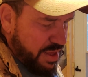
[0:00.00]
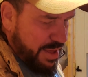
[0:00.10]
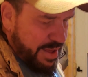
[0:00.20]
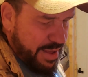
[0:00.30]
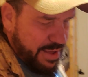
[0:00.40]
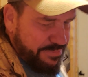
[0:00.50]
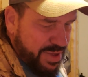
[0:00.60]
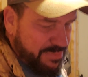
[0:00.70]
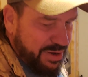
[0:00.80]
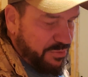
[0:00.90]
Um,
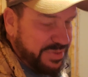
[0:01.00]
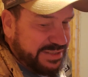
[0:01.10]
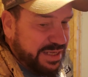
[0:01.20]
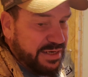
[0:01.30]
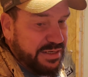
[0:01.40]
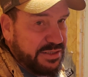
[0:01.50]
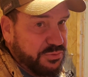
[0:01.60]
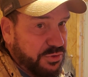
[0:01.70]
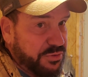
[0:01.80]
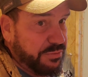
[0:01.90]
I'm not going to be sitting in
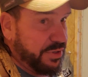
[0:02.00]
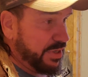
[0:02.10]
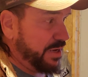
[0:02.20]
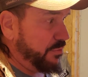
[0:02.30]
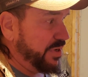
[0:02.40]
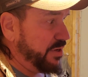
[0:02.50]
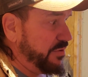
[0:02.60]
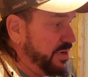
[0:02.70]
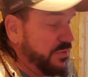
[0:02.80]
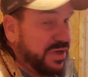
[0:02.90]
this room looking out a
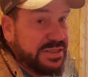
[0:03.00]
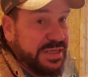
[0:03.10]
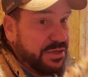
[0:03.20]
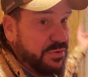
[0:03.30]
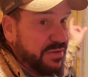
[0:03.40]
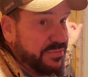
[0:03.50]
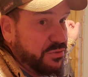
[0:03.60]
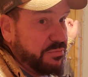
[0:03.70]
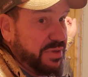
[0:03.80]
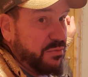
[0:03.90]
window anyways. I do have
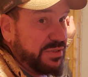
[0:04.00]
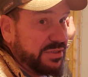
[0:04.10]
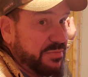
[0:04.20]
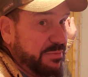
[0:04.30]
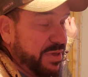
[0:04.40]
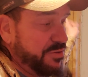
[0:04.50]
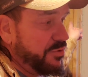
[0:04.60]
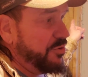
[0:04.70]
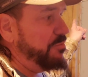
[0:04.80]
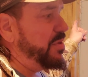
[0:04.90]
two big ones in my
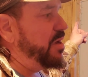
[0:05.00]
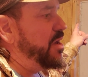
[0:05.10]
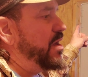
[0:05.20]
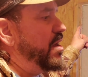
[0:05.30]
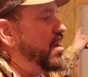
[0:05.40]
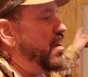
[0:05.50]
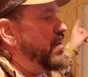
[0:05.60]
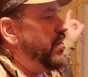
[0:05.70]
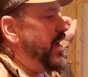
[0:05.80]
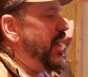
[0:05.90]
bedroom.
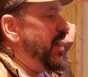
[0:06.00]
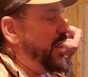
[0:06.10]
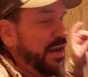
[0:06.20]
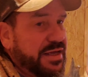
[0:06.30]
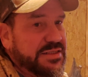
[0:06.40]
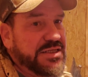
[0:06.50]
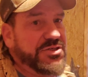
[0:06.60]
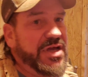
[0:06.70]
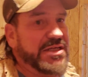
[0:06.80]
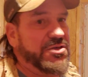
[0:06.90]
That, and like I said,
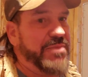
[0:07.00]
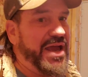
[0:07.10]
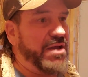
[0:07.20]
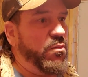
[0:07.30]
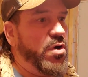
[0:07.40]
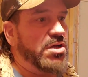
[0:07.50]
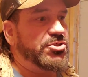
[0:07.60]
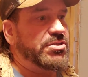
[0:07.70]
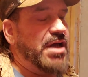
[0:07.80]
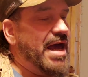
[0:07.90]
you guys go back and
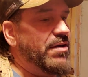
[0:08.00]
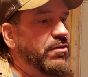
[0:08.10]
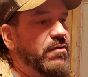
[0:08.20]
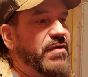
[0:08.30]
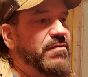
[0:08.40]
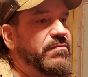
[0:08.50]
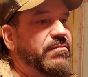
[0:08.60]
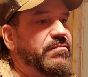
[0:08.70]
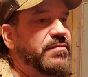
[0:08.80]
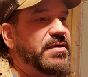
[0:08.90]
watch. I don't know if I've
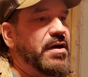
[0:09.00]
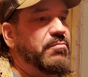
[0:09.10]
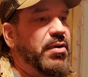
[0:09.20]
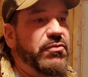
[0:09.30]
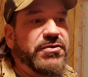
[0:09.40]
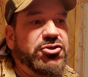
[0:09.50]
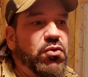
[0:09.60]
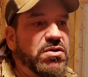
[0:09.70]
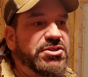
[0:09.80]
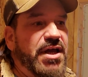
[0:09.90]
done both the
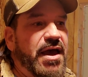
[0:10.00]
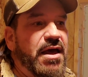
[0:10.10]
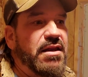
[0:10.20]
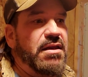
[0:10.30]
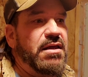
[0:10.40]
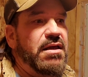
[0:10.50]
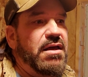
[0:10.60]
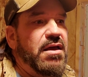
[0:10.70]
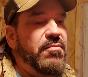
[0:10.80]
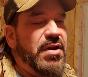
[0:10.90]
shorts yet,
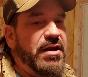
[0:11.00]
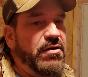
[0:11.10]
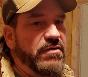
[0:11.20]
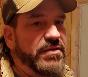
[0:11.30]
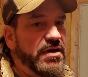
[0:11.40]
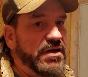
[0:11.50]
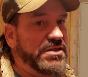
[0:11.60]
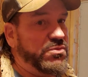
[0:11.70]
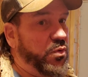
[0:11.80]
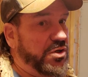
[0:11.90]
but I know I've done at
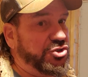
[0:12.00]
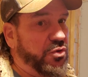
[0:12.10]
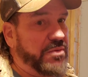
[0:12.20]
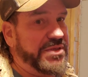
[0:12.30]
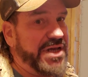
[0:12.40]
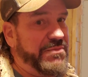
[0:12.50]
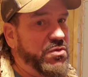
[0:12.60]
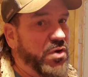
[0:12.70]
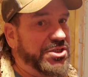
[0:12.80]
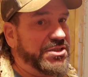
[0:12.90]
least one short by the time
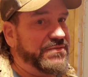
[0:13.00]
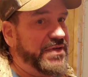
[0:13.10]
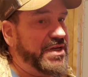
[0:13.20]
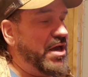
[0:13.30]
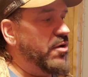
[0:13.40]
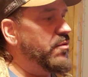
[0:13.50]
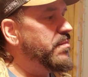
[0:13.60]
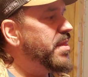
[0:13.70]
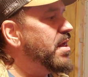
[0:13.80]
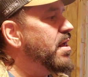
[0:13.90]
you watch this video,
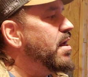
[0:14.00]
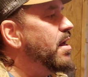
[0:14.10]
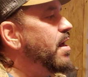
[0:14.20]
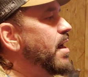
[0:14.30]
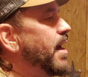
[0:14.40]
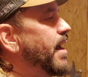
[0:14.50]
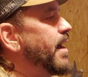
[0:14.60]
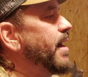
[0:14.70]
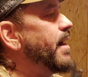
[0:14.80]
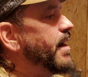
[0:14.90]

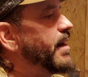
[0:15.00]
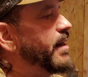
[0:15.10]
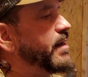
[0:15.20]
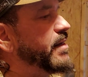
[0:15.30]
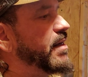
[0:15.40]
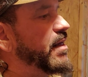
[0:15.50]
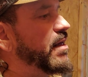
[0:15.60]
and